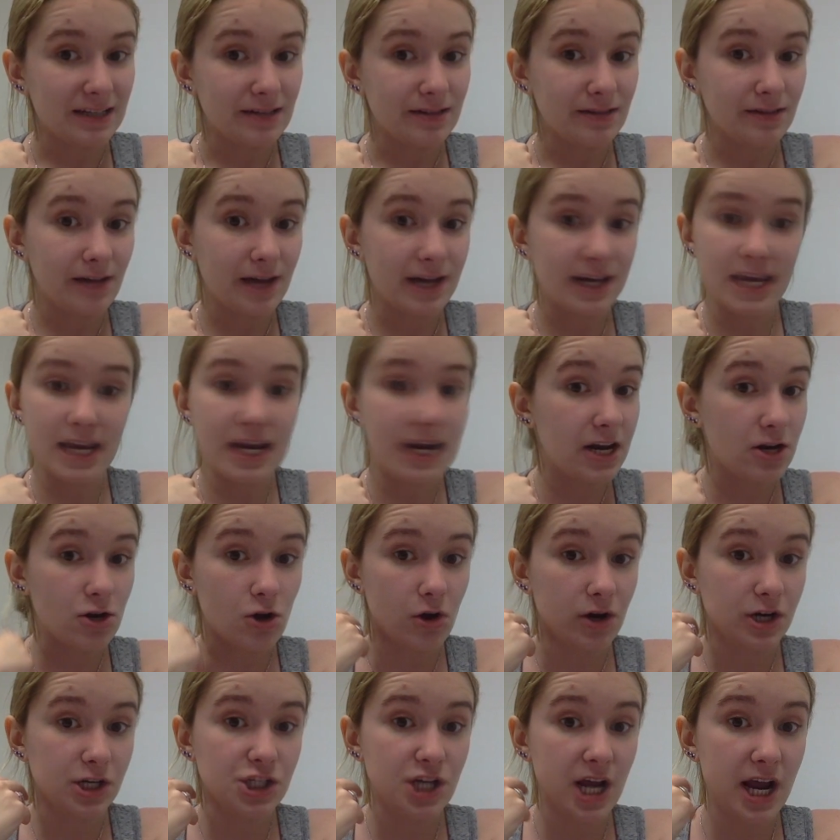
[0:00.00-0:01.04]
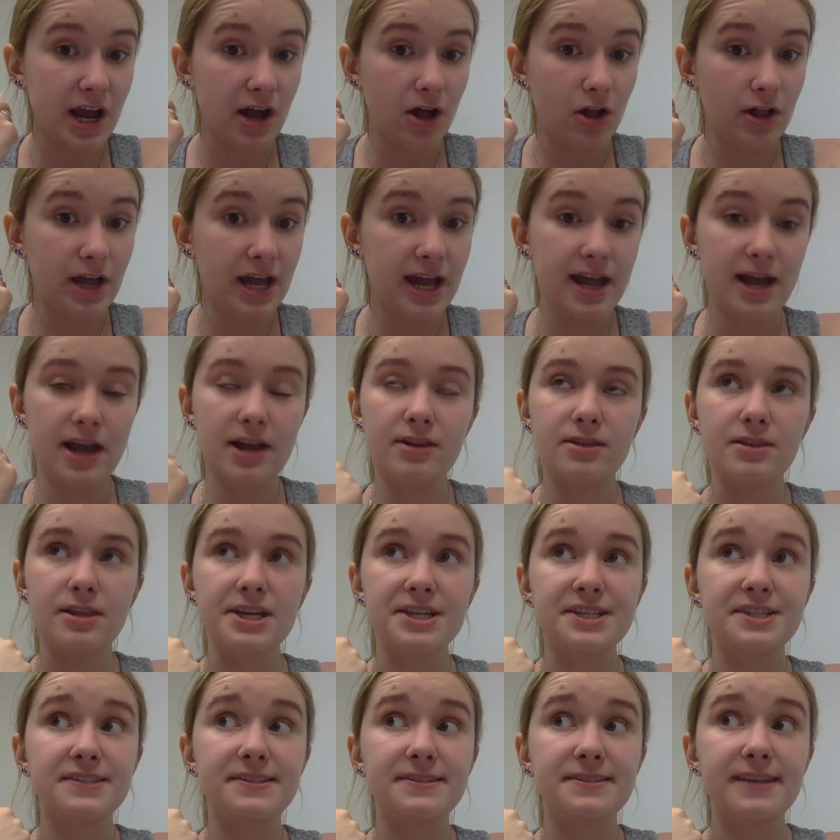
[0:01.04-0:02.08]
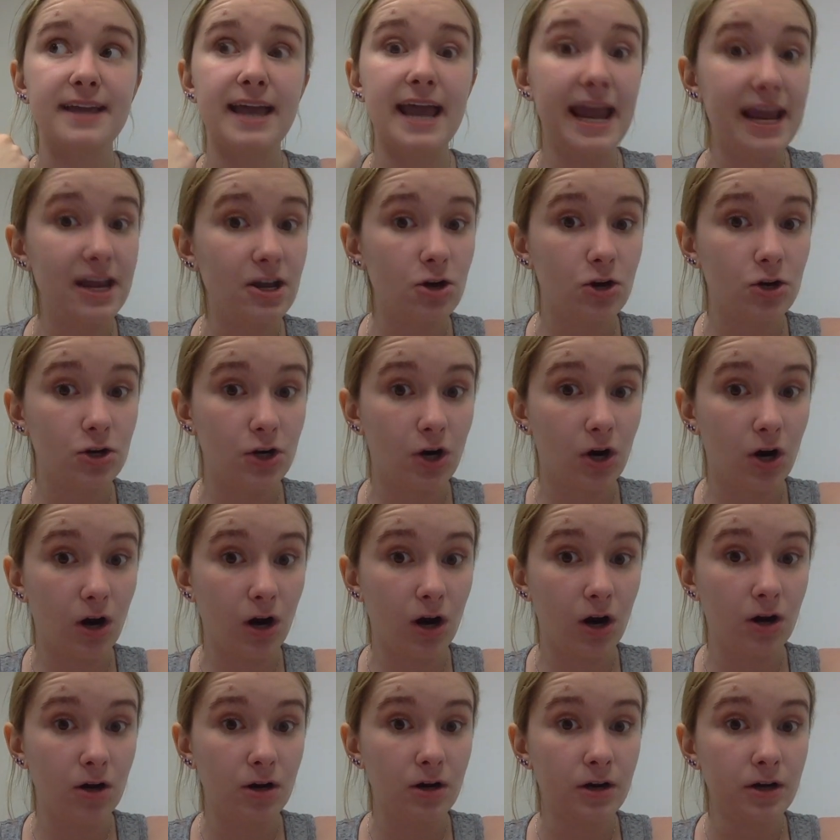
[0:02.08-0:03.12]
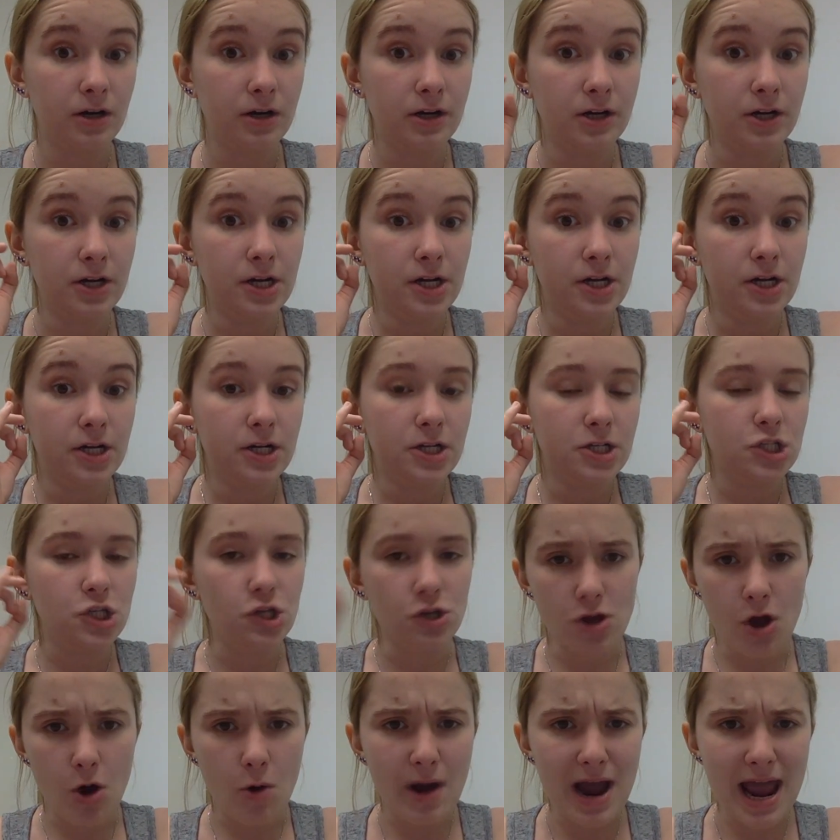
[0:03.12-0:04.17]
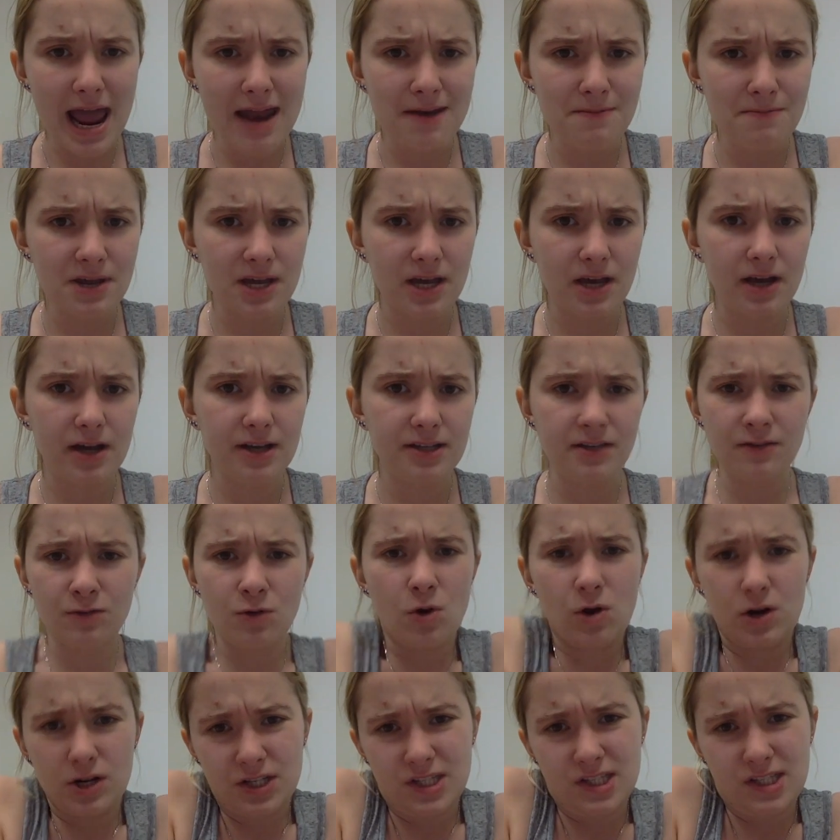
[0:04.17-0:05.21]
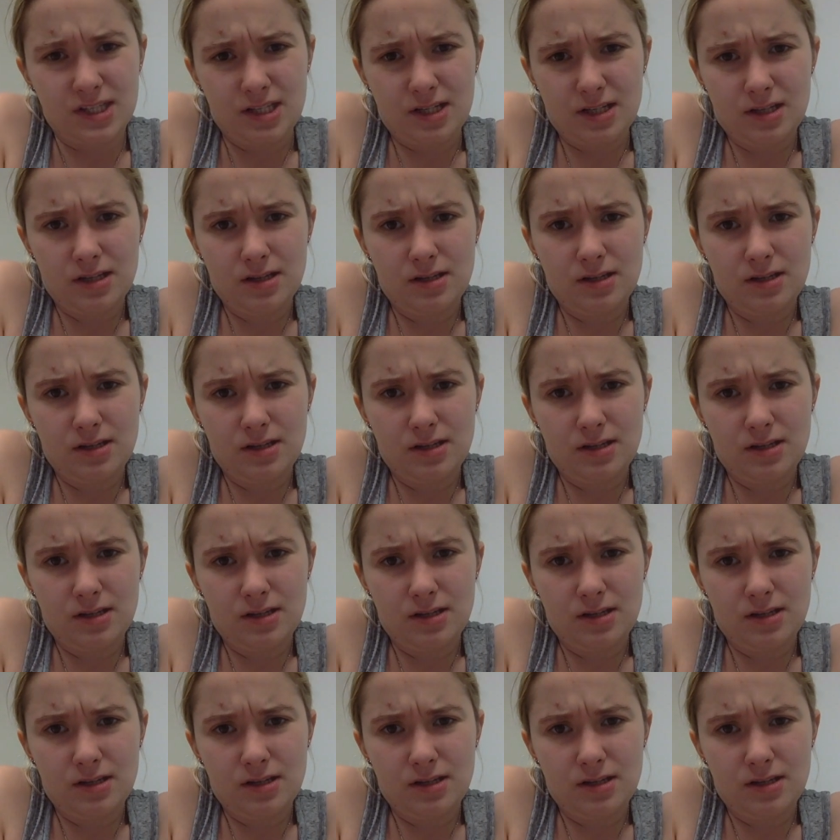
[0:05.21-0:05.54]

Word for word: Like he didn't go to jail, and this angered her to no end because, of course,